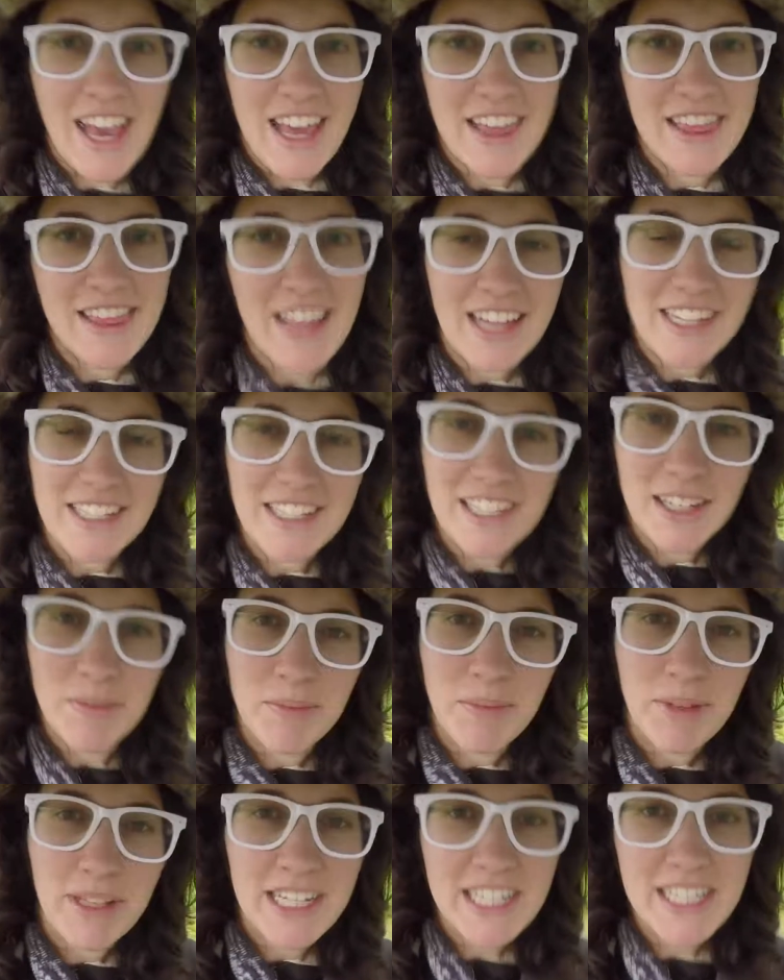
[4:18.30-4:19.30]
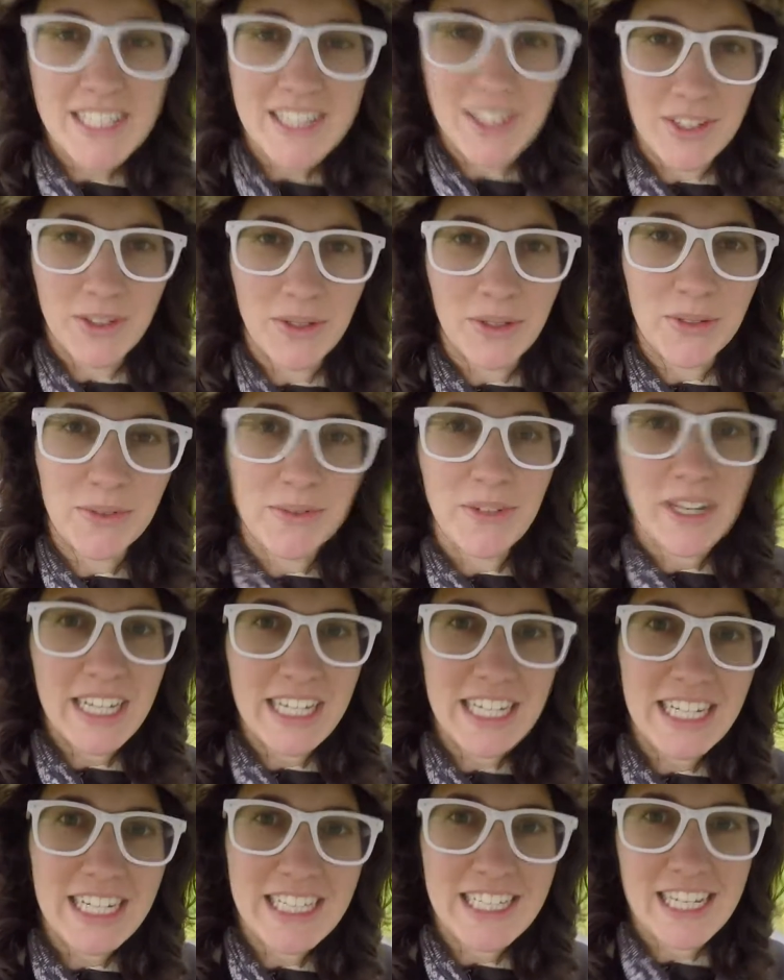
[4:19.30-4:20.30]
And that completes your
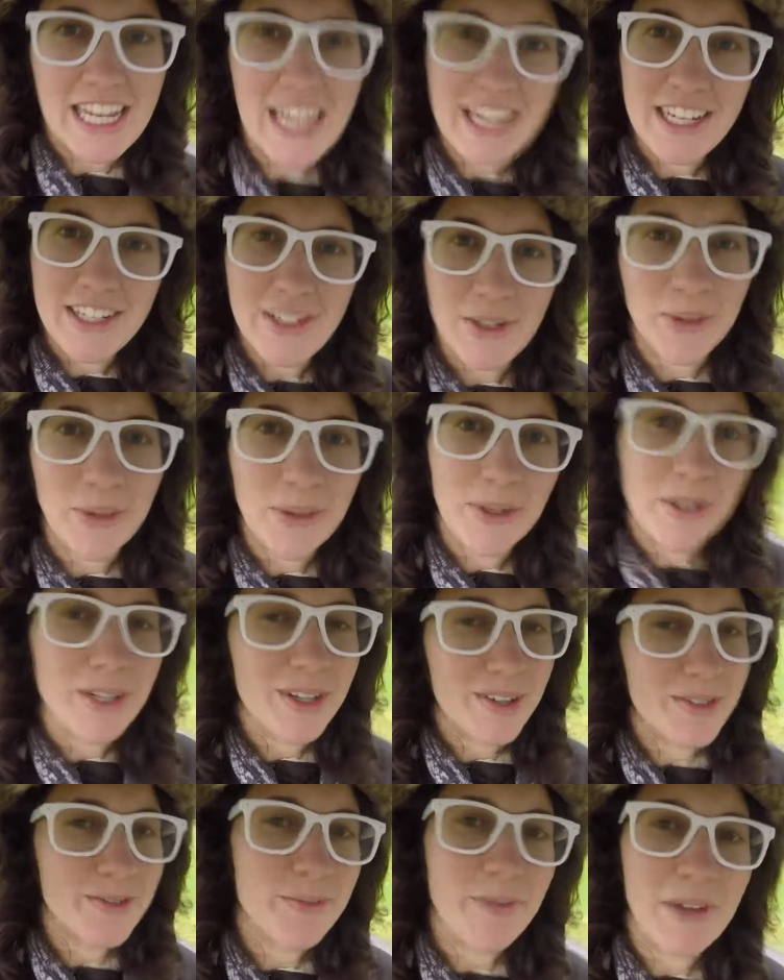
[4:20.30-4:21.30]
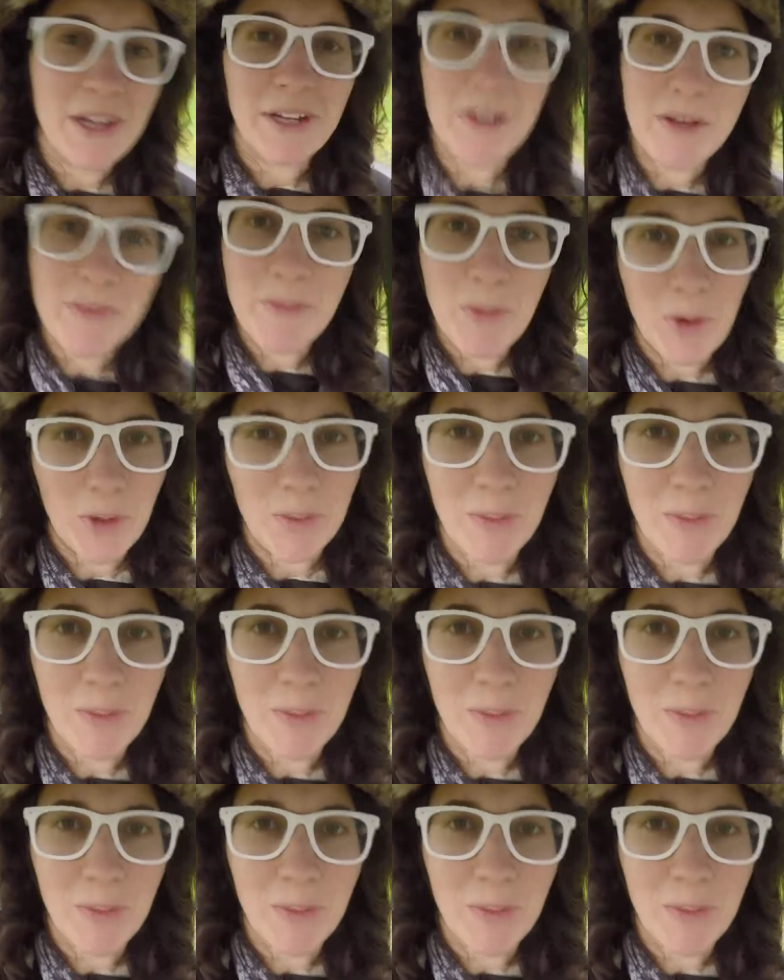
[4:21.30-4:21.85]
rainy day tour of Marymore